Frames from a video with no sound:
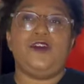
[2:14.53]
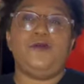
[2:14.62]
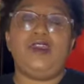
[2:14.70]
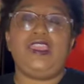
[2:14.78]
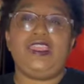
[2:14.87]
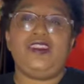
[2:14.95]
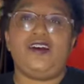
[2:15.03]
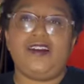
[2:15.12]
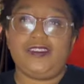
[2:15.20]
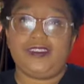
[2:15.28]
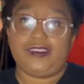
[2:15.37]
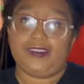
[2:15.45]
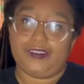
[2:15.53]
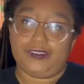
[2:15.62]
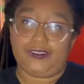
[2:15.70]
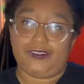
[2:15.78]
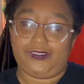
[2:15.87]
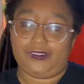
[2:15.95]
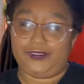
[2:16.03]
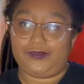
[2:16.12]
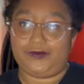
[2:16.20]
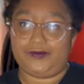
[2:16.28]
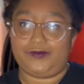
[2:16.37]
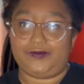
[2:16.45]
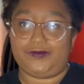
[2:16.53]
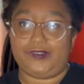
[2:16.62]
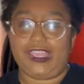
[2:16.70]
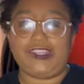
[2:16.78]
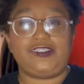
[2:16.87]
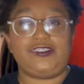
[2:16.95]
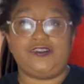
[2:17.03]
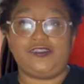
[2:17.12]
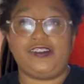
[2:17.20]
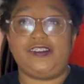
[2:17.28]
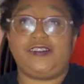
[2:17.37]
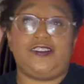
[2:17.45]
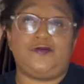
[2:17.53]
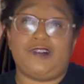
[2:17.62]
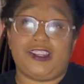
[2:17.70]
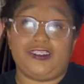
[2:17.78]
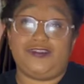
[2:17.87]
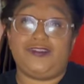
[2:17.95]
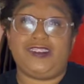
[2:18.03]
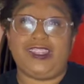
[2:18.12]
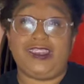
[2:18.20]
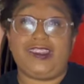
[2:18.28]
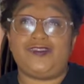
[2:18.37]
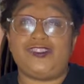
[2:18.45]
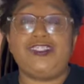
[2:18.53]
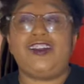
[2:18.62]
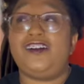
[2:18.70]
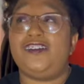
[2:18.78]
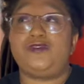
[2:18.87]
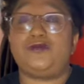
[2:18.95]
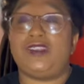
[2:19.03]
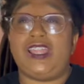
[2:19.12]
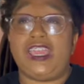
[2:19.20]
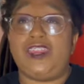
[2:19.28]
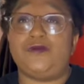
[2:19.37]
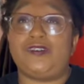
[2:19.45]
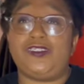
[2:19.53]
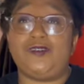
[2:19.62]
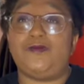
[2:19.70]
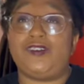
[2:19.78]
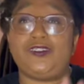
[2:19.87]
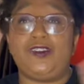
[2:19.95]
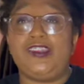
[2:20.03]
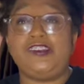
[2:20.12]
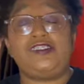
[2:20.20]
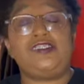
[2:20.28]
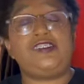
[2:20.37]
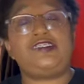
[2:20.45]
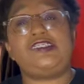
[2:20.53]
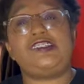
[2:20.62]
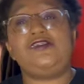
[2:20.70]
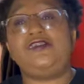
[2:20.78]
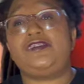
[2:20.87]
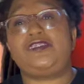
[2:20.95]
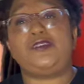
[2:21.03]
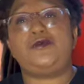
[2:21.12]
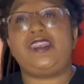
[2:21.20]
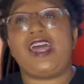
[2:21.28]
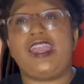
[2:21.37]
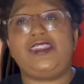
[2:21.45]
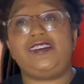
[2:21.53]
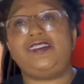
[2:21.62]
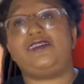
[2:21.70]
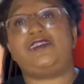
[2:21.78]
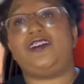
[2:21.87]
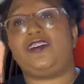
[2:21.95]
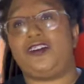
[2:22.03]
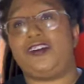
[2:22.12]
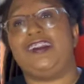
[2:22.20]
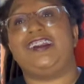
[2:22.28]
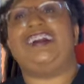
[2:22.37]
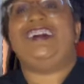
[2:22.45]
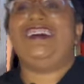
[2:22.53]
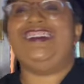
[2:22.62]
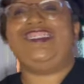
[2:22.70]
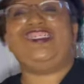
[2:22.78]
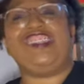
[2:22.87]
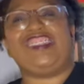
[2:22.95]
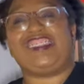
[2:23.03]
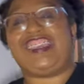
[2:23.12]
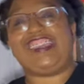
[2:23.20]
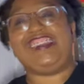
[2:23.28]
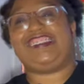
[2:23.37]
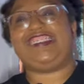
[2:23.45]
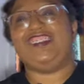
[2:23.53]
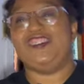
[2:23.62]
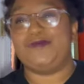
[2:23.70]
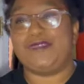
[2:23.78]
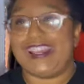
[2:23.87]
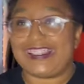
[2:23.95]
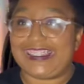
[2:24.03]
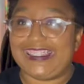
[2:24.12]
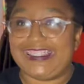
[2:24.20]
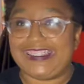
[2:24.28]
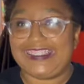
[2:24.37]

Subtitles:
But in all this, actually no, she doesn't know why don't you go lay down. She calls him lame or something. So she uses some 90s slur that the kids used back then.